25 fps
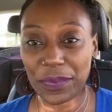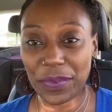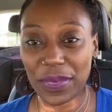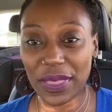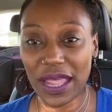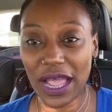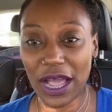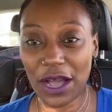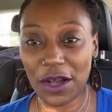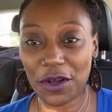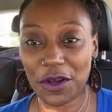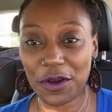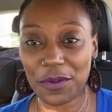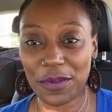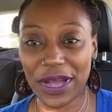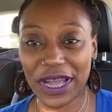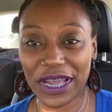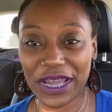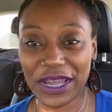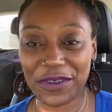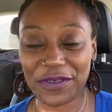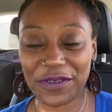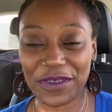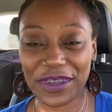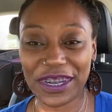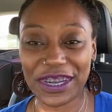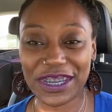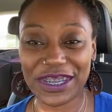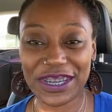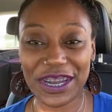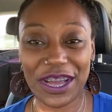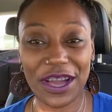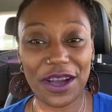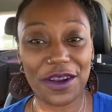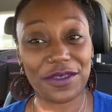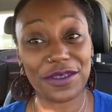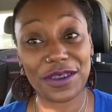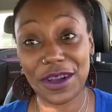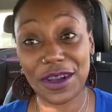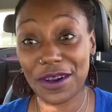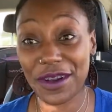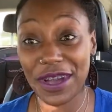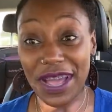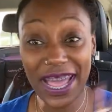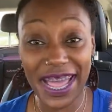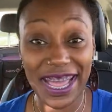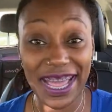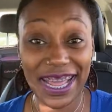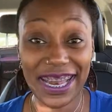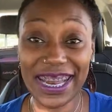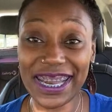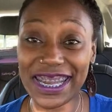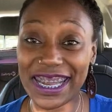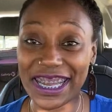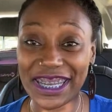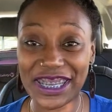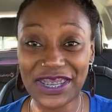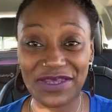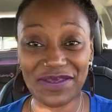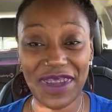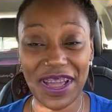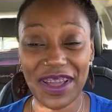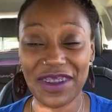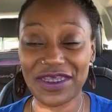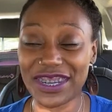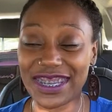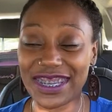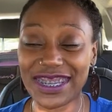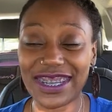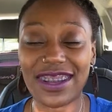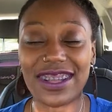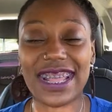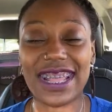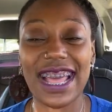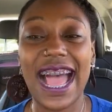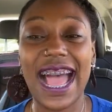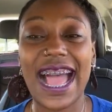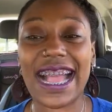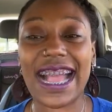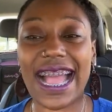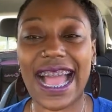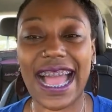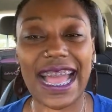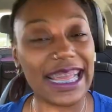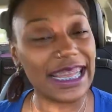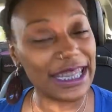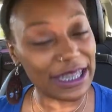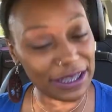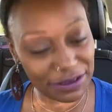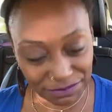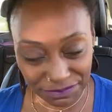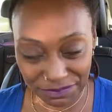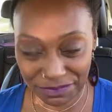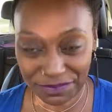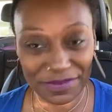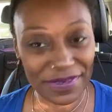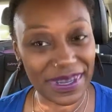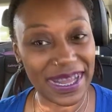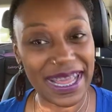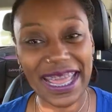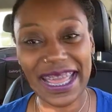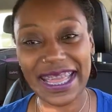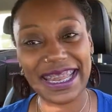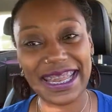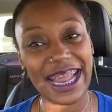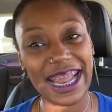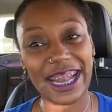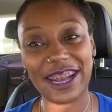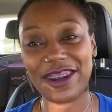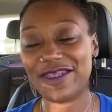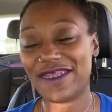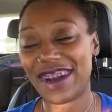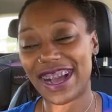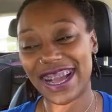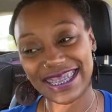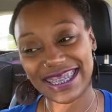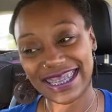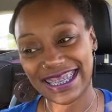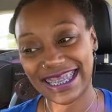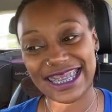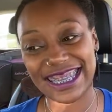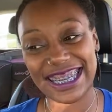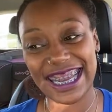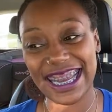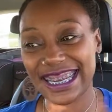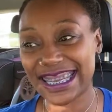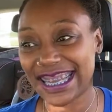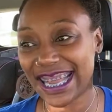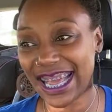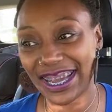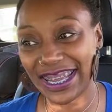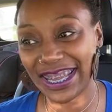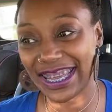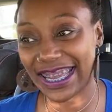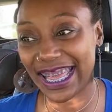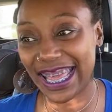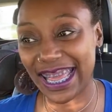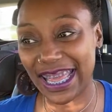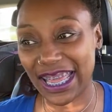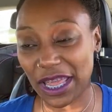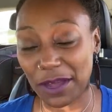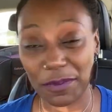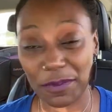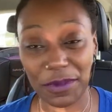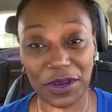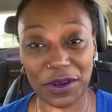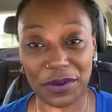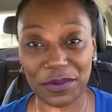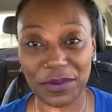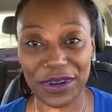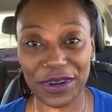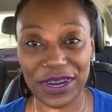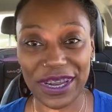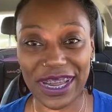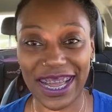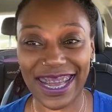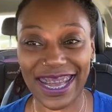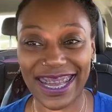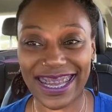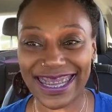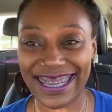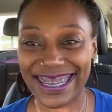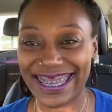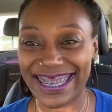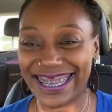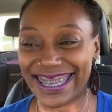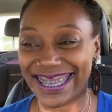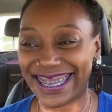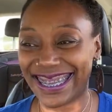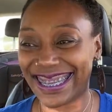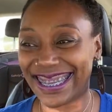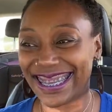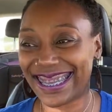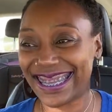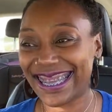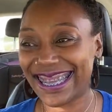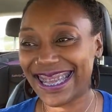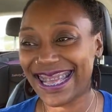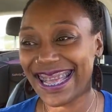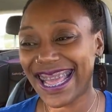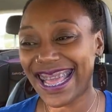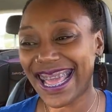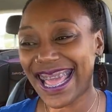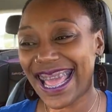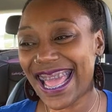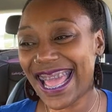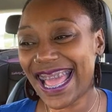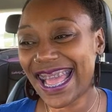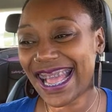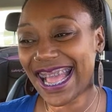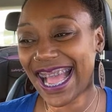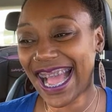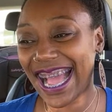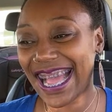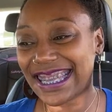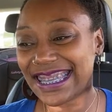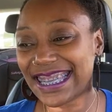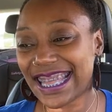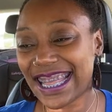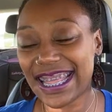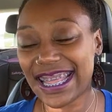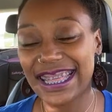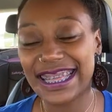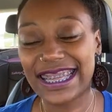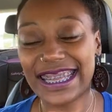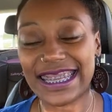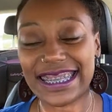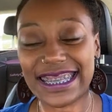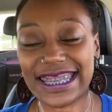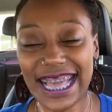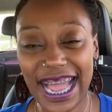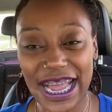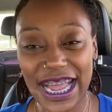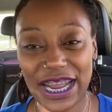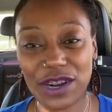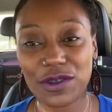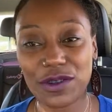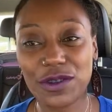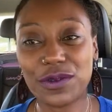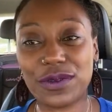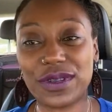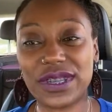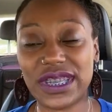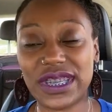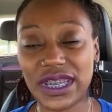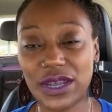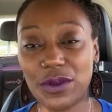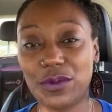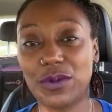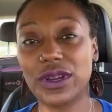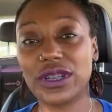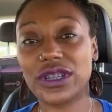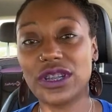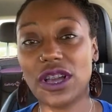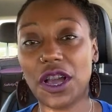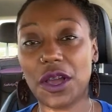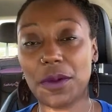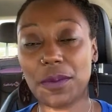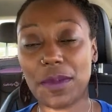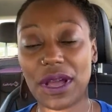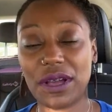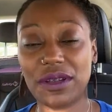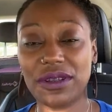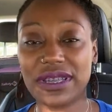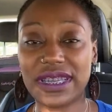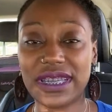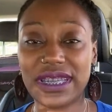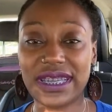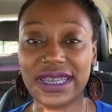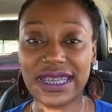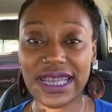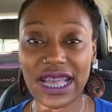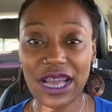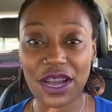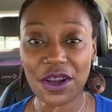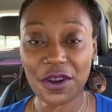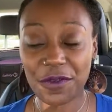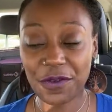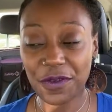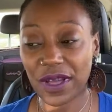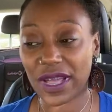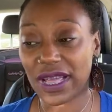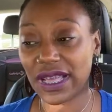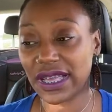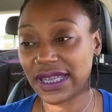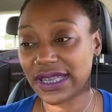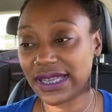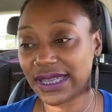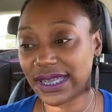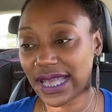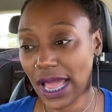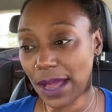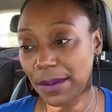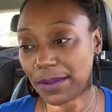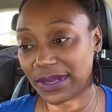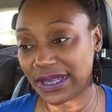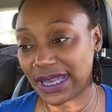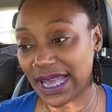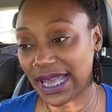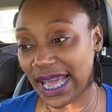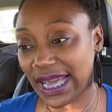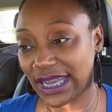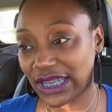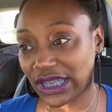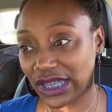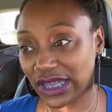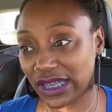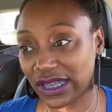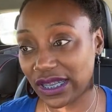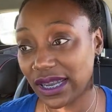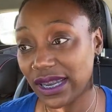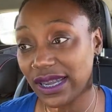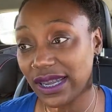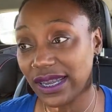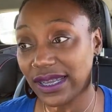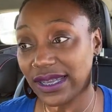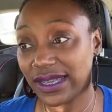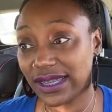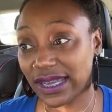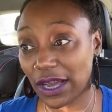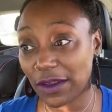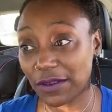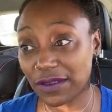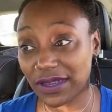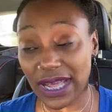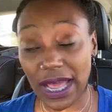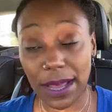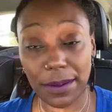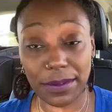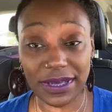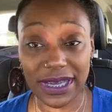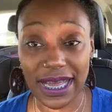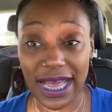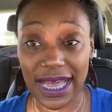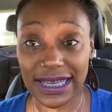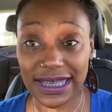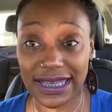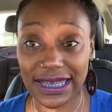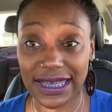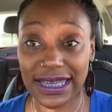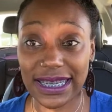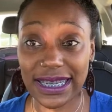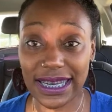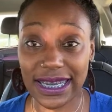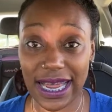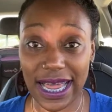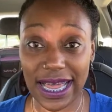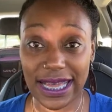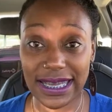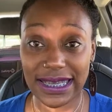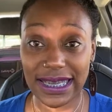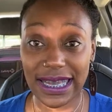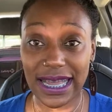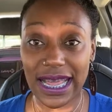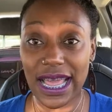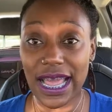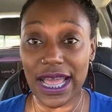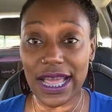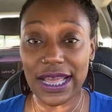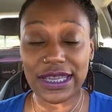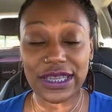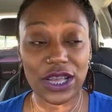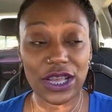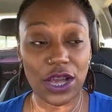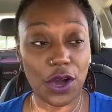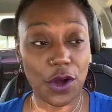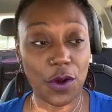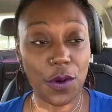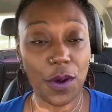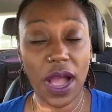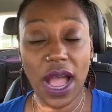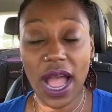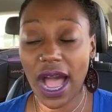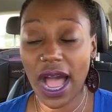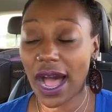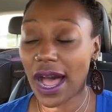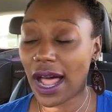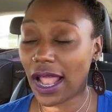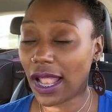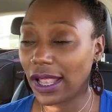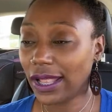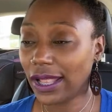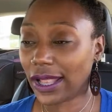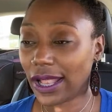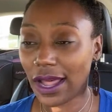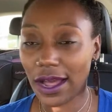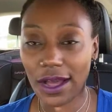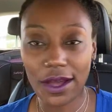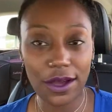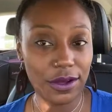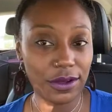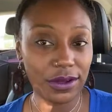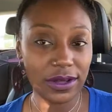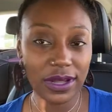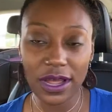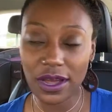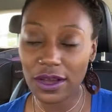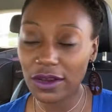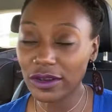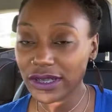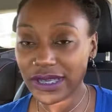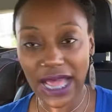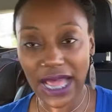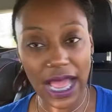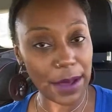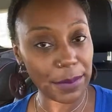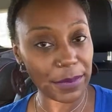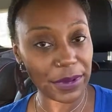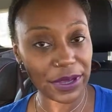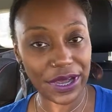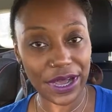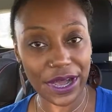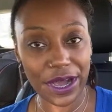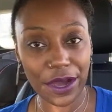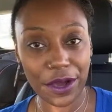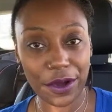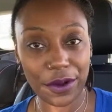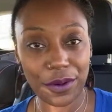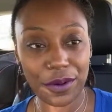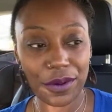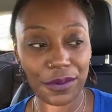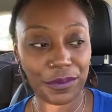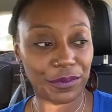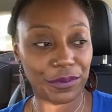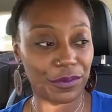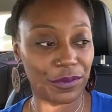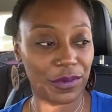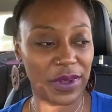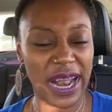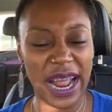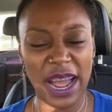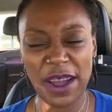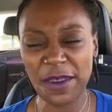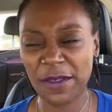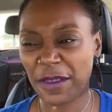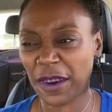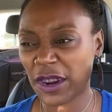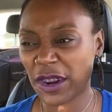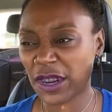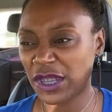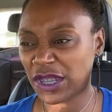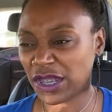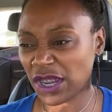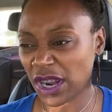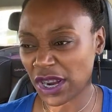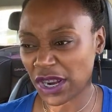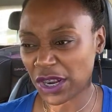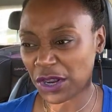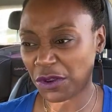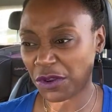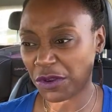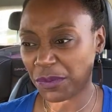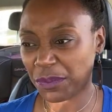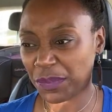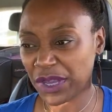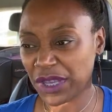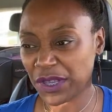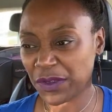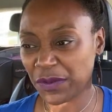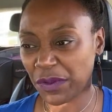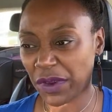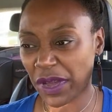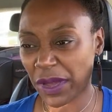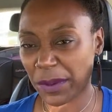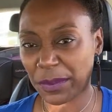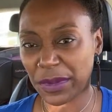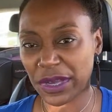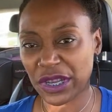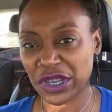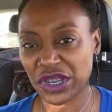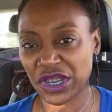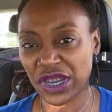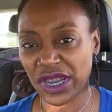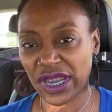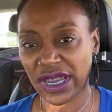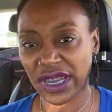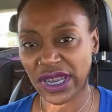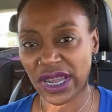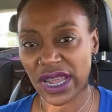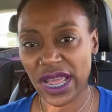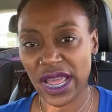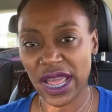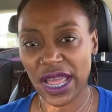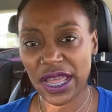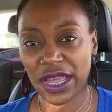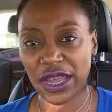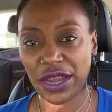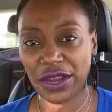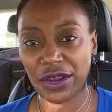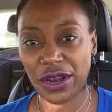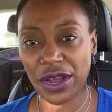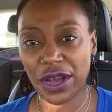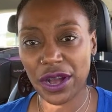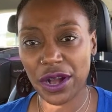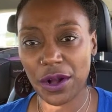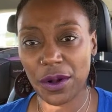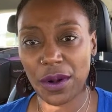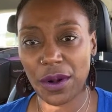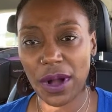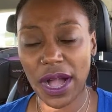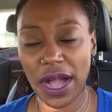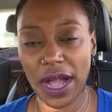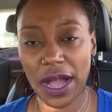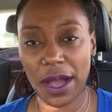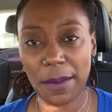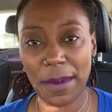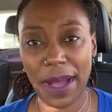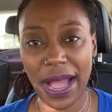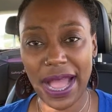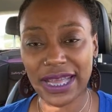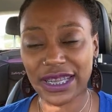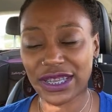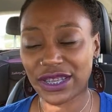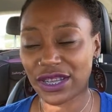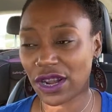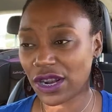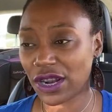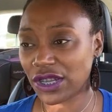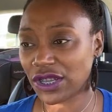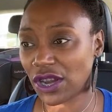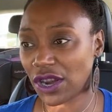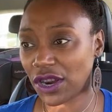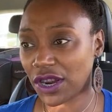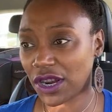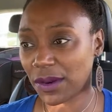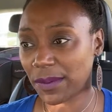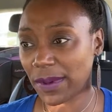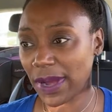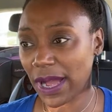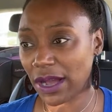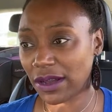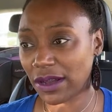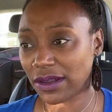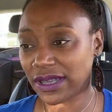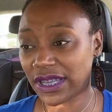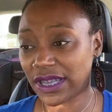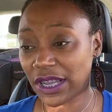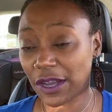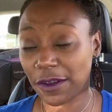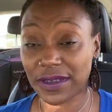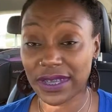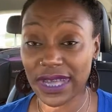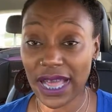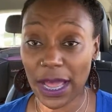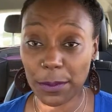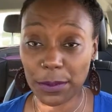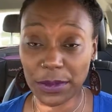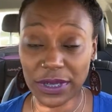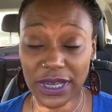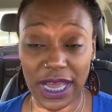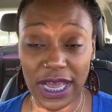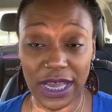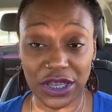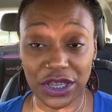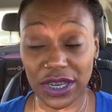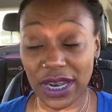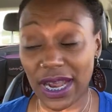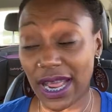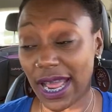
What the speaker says: I'll go back and finish. Oh, go ahead. It doesn't matter. Just know that I got him. And Daddy Wise is checked out. He can't get me no more, y'all. Guys, the title you see, we're talking about self-sabotaging. Self-sabotaging, yes. So a long time ago, when I first started doing Peaceful Ambition, I started talking about self-sabotaging.